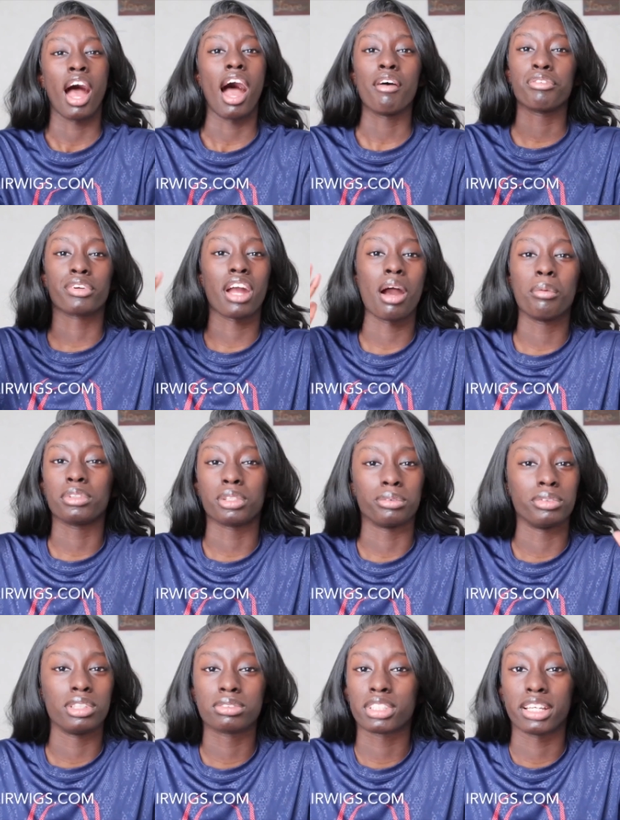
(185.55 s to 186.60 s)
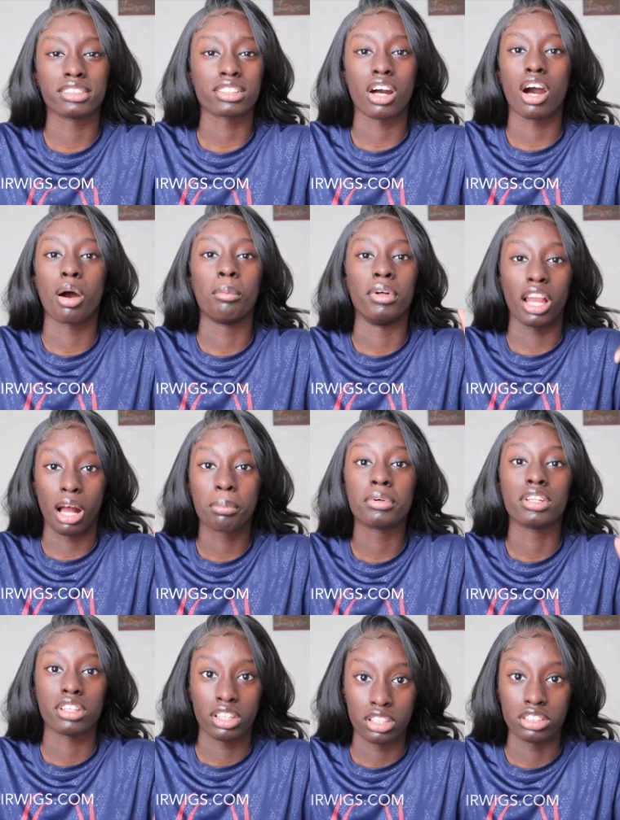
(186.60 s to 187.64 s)
I forgot what the website's called, but I'll
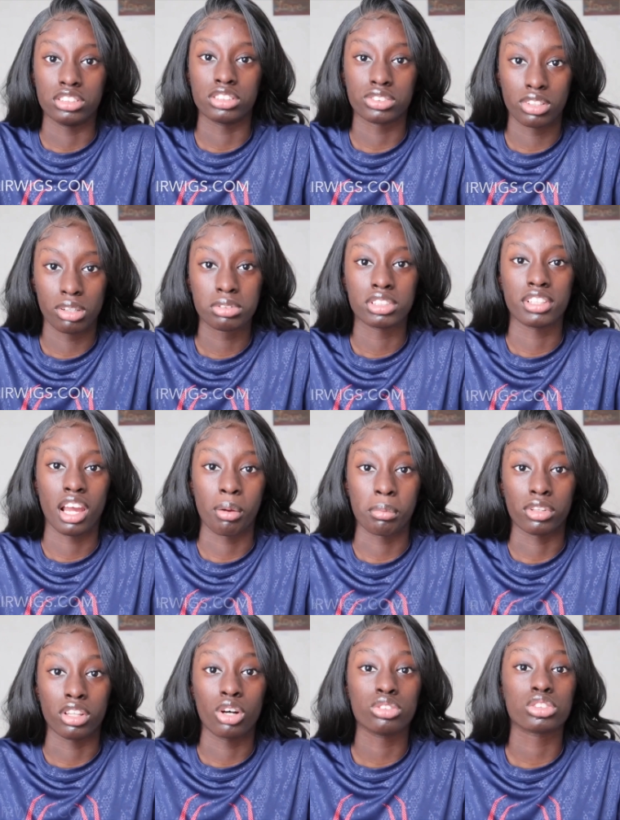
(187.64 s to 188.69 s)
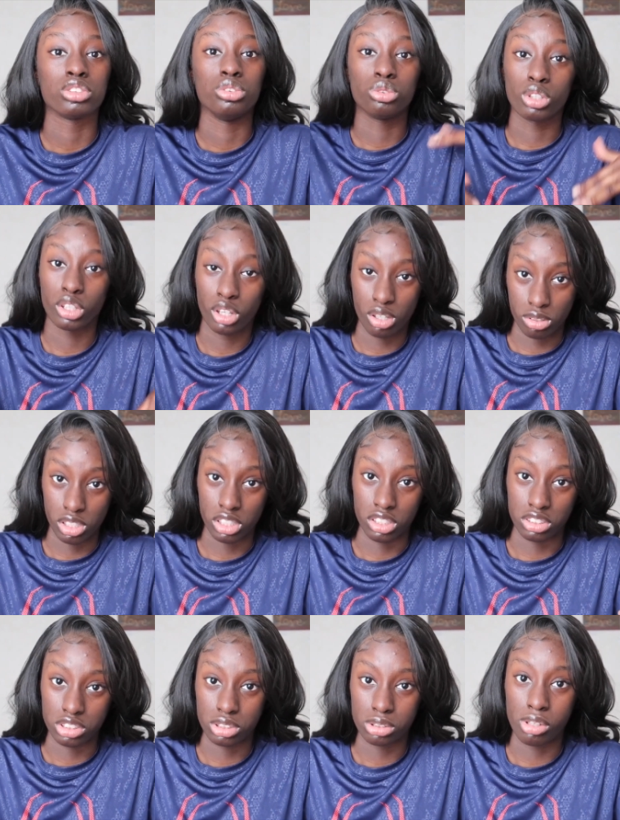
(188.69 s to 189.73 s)
put it in the description down below so you can go get
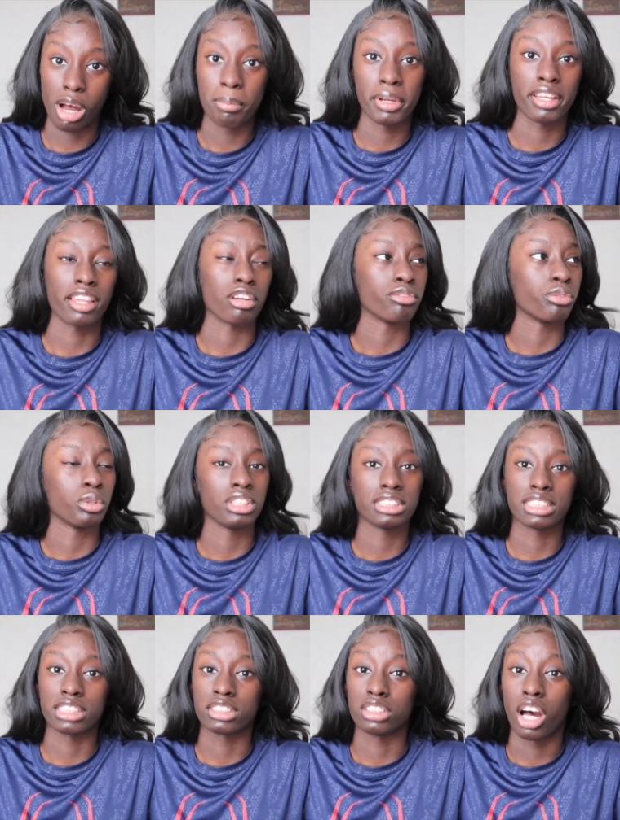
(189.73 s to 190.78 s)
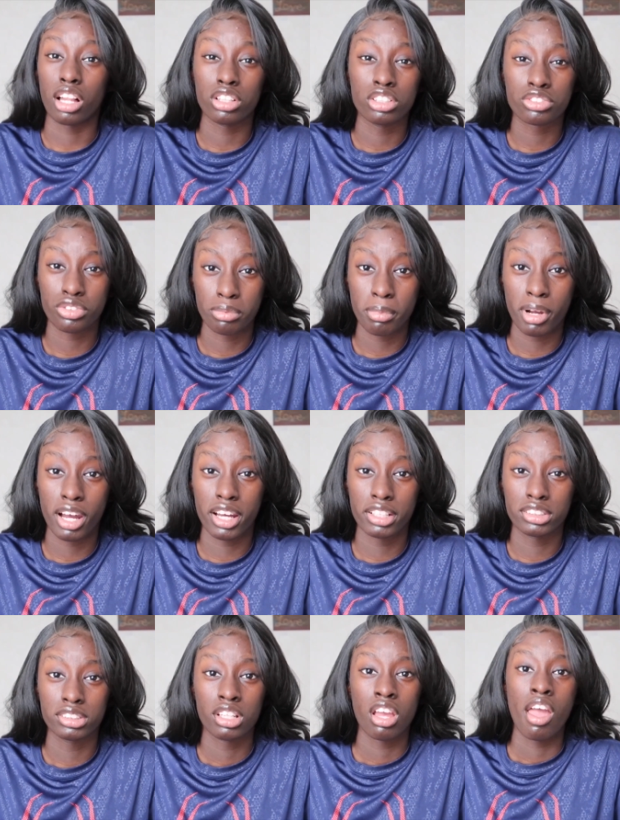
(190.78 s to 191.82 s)
it too. I paid like $46 for
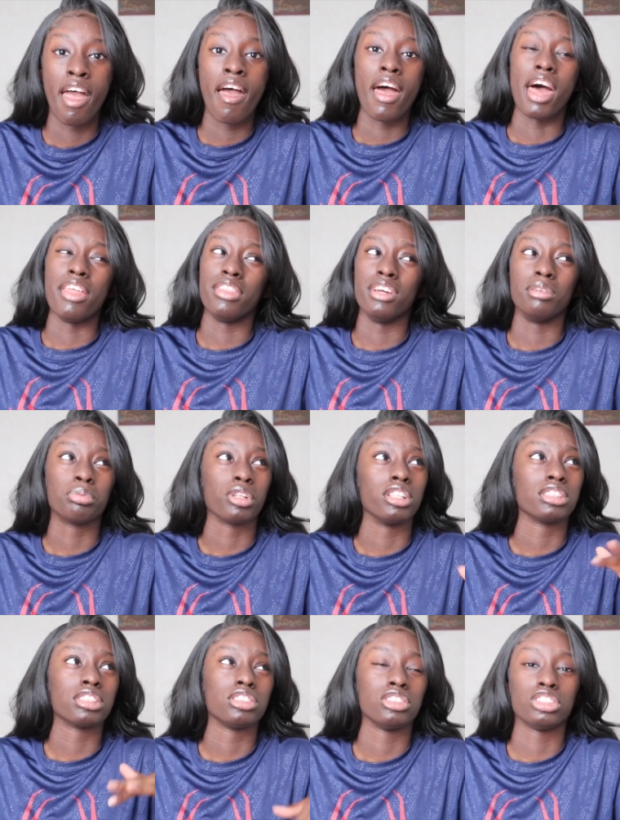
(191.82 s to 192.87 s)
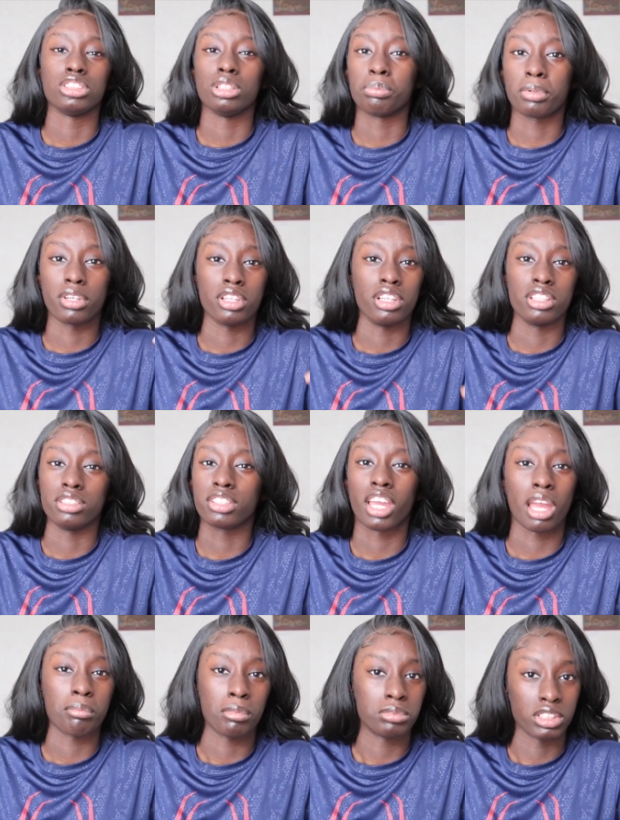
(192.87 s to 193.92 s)
mine, and then plus shipping, it
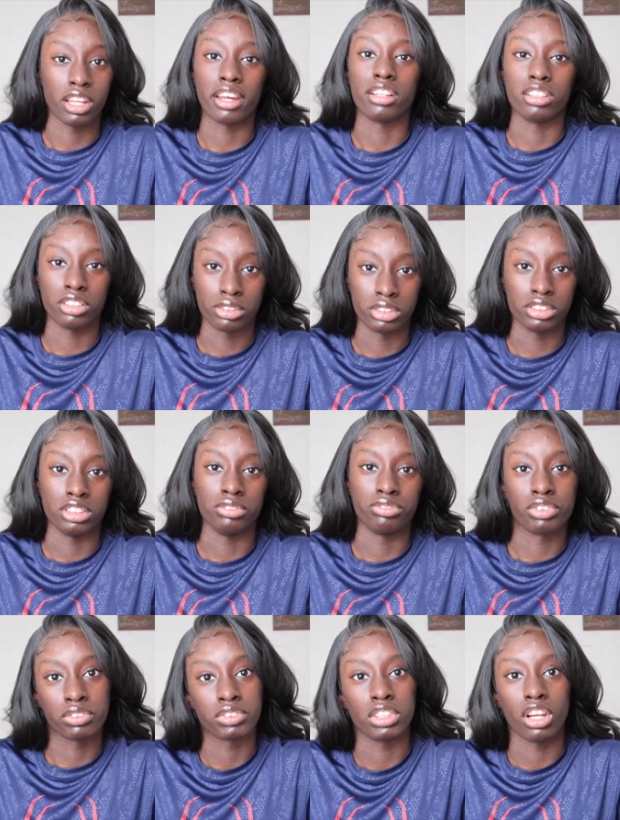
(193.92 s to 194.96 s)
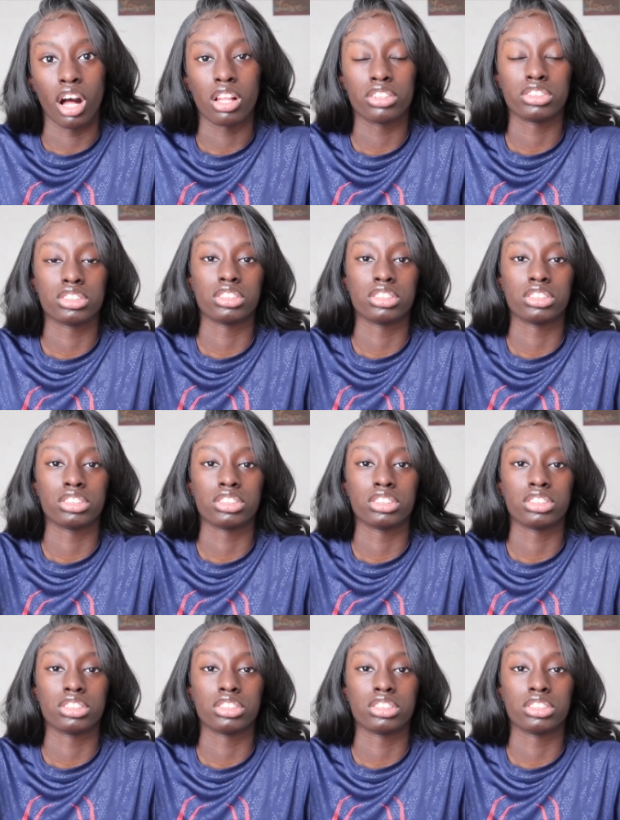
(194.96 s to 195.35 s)
came up to like literally $50.